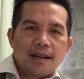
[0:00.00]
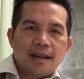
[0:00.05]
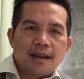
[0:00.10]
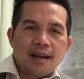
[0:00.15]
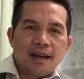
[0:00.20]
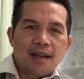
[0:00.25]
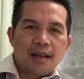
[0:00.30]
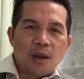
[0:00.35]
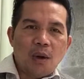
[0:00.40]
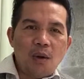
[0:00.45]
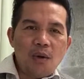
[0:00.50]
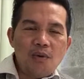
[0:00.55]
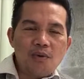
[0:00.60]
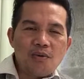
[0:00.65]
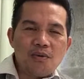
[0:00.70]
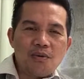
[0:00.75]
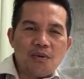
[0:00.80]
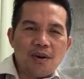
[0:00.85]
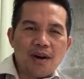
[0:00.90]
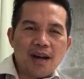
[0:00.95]
Hello
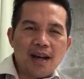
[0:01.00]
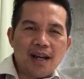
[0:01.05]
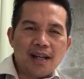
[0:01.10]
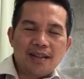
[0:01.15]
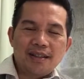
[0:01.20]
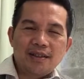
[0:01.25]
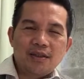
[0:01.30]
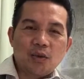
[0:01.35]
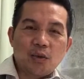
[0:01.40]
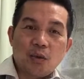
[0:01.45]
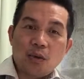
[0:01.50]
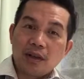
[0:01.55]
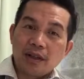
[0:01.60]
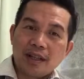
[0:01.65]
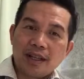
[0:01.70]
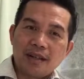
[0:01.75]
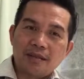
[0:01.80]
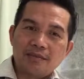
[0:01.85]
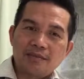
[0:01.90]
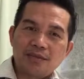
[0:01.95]
and
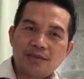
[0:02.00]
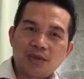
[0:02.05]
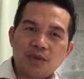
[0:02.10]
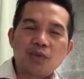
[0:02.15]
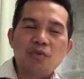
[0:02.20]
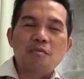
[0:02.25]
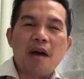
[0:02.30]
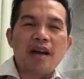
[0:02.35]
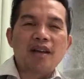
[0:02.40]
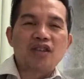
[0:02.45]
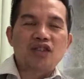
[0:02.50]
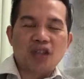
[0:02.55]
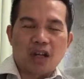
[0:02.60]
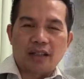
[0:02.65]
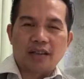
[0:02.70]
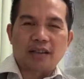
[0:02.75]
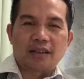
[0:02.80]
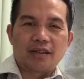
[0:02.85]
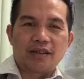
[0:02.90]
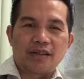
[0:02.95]
welcome to my
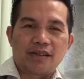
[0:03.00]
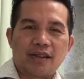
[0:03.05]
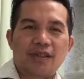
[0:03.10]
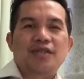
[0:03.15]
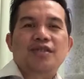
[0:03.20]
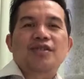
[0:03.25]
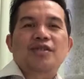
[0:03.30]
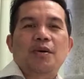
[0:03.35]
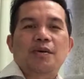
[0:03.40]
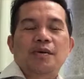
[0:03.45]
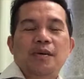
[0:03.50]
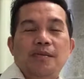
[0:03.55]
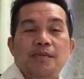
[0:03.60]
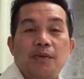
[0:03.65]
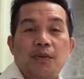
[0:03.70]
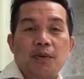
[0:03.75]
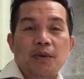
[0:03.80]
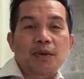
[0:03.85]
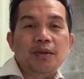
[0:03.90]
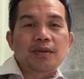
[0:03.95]
channel, Sir Joseph's
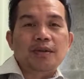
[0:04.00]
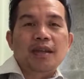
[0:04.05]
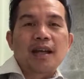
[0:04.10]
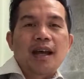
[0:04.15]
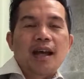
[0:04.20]
World.